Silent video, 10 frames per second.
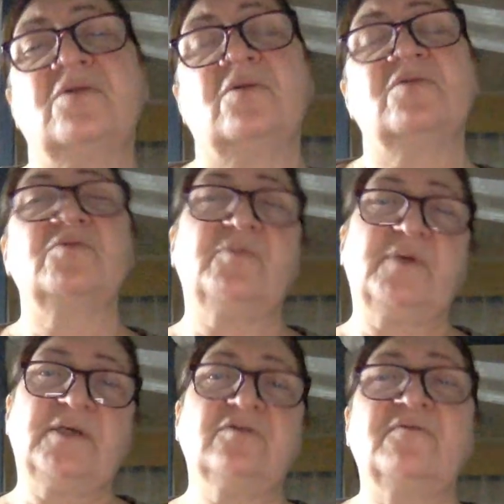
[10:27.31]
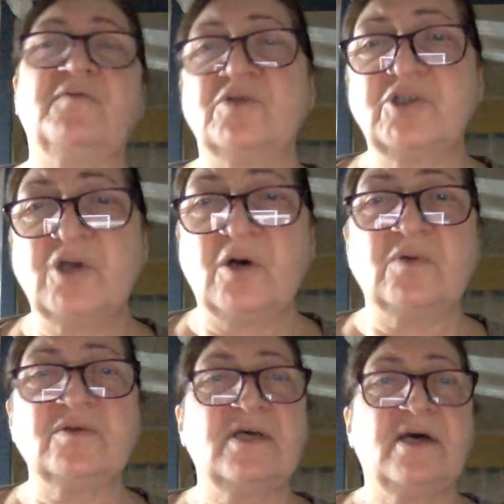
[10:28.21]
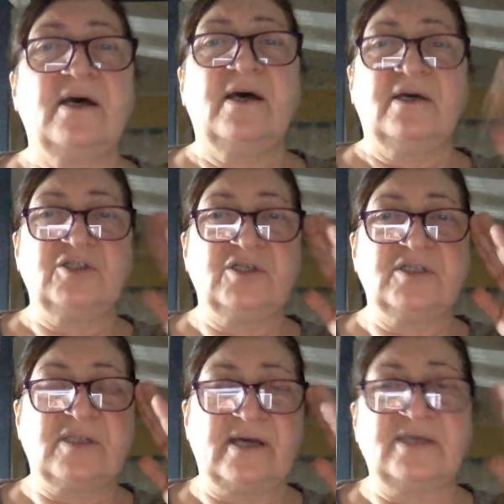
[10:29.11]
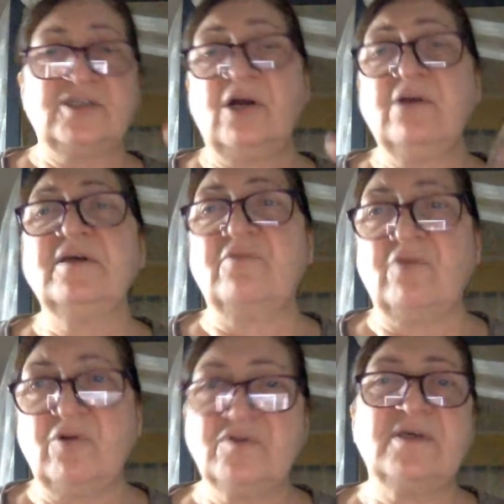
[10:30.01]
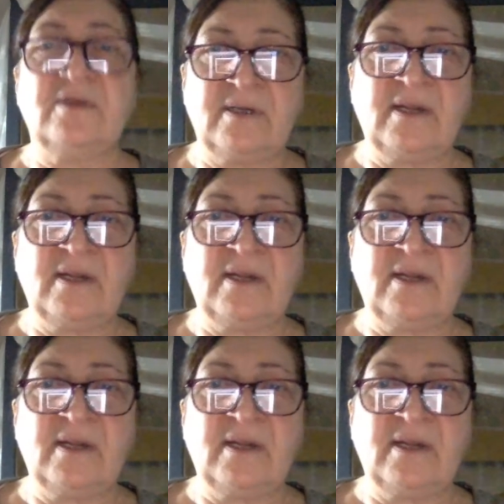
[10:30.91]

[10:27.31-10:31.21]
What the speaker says: those would be interview shows, just like Charlie Rose.